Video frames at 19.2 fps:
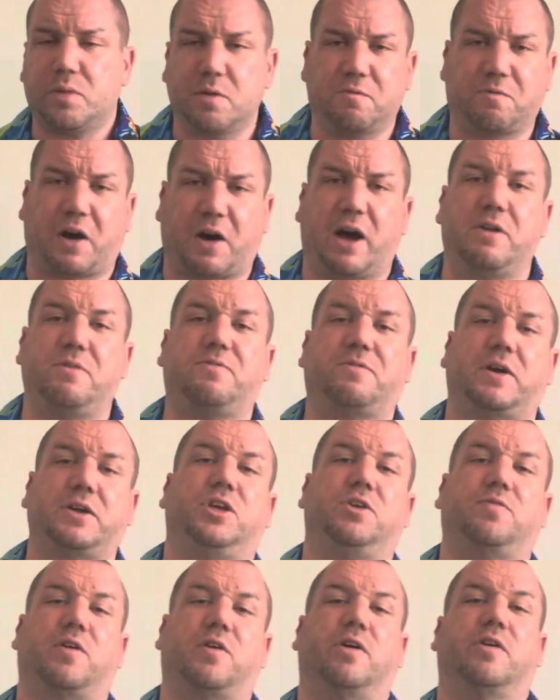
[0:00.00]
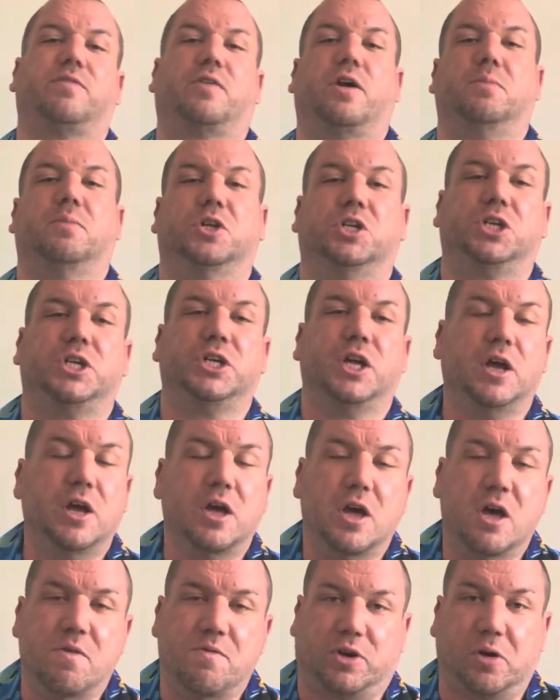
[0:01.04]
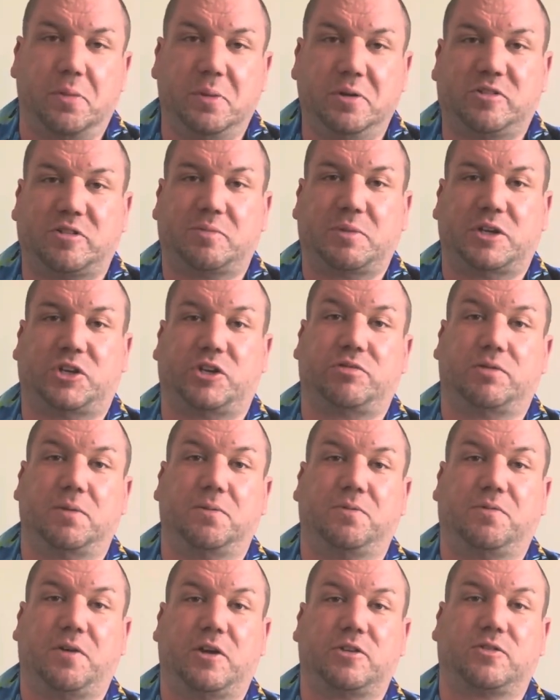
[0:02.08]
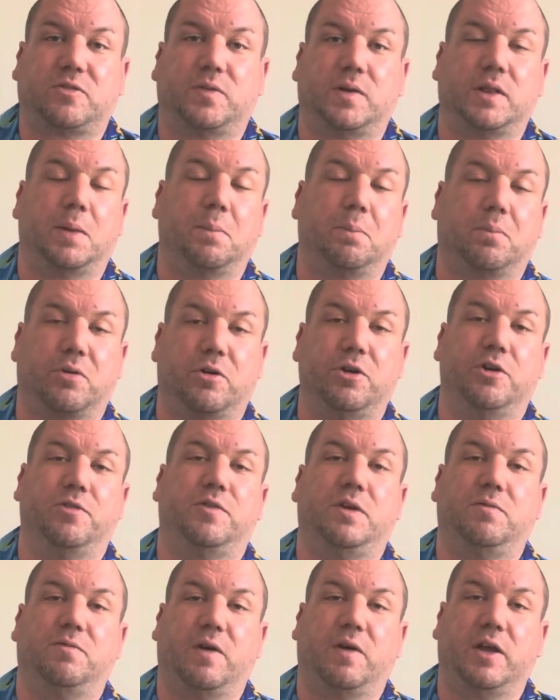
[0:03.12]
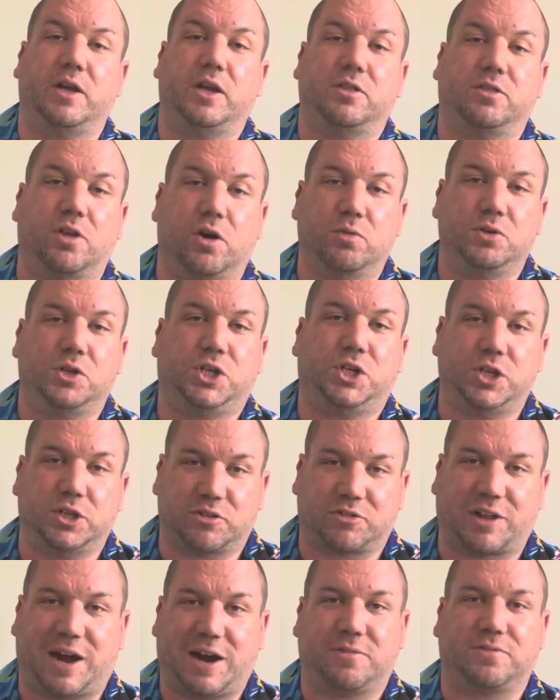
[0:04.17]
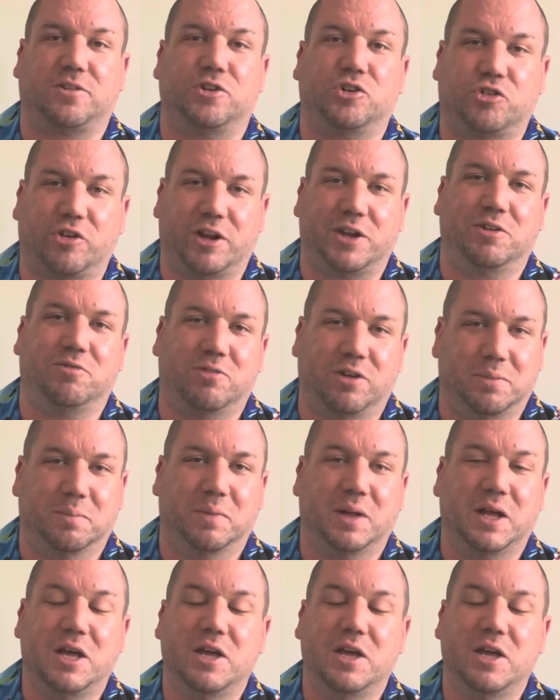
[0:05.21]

Vi, thank you very, very much for coming to Manchester Rum Festival and proving that you don't just have to drink rum,